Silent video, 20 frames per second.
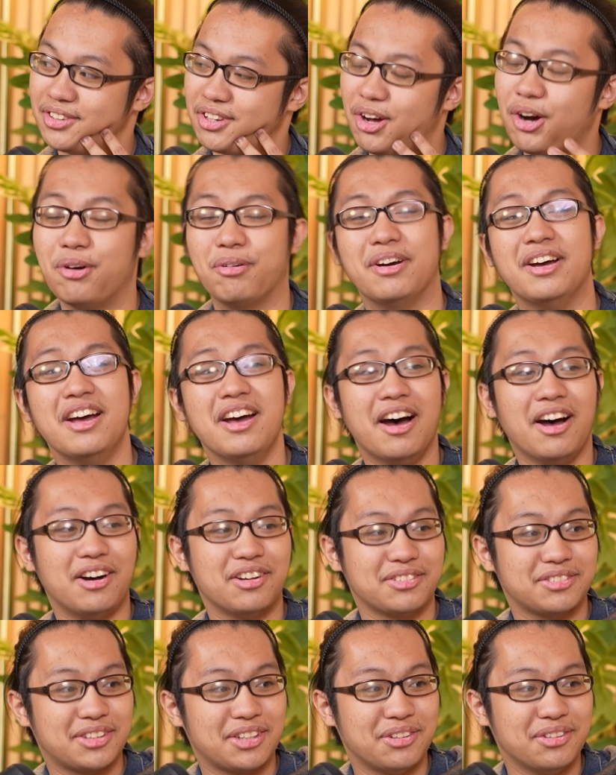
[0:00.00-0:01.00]
Oh,
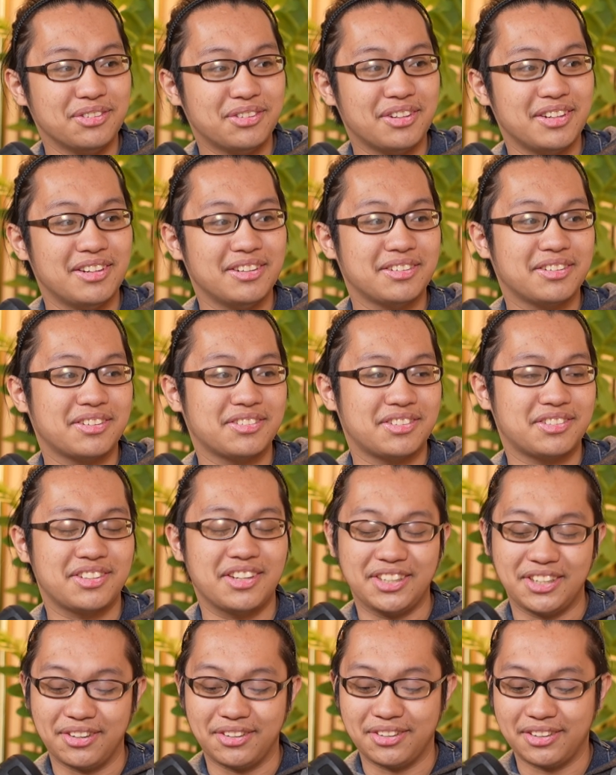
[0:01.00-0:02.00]
ang tanong ko lang
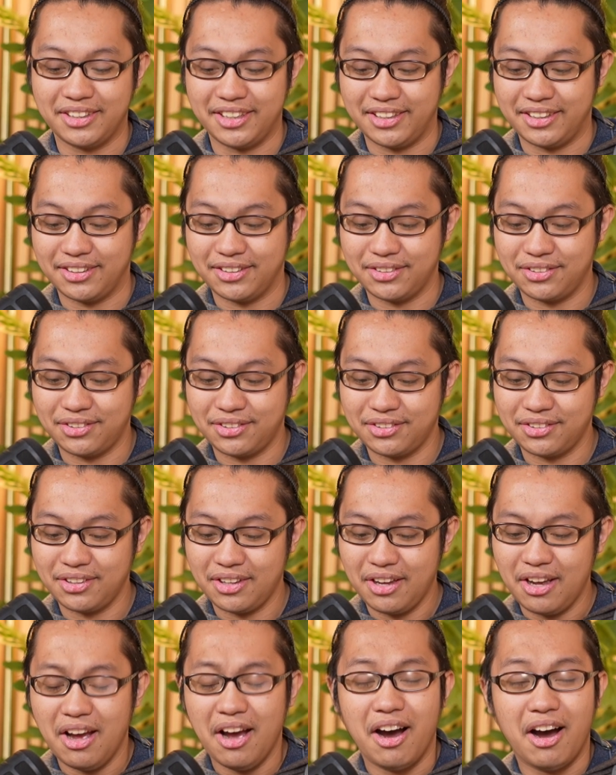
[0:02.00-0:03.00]
sa'yo is,
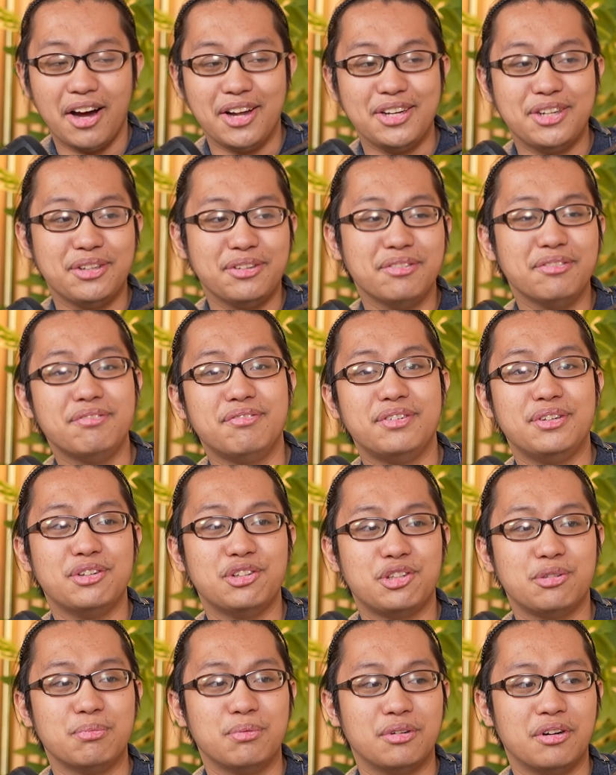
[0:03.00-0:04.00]
ano yung
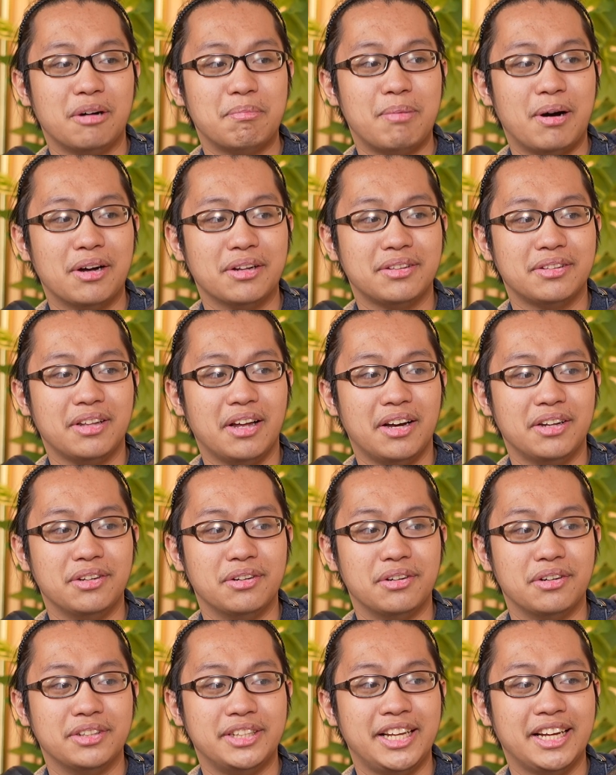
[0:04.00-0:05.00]
views mo about,
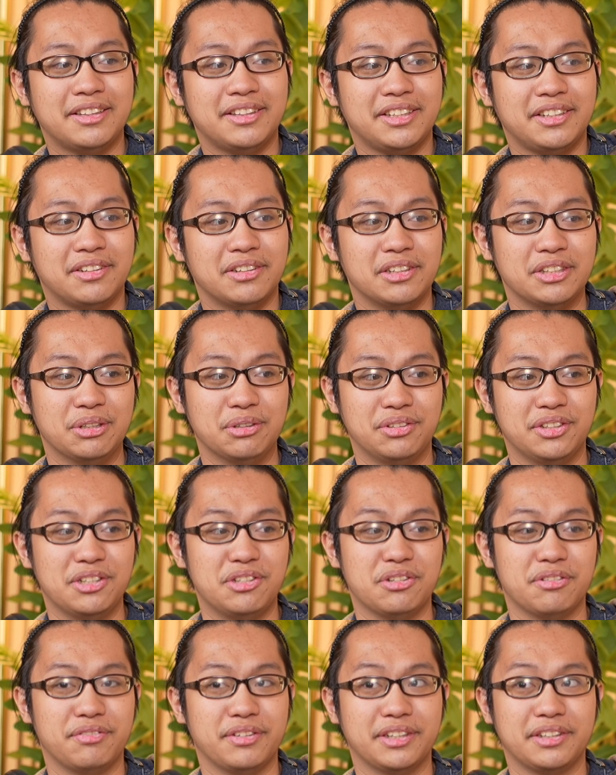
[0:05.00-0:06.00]
the ethical usage
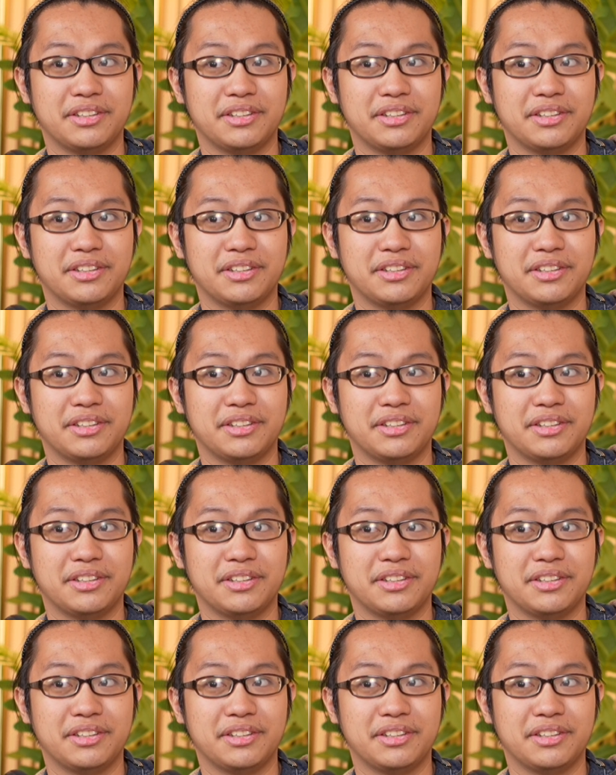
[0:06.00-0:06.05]
of it?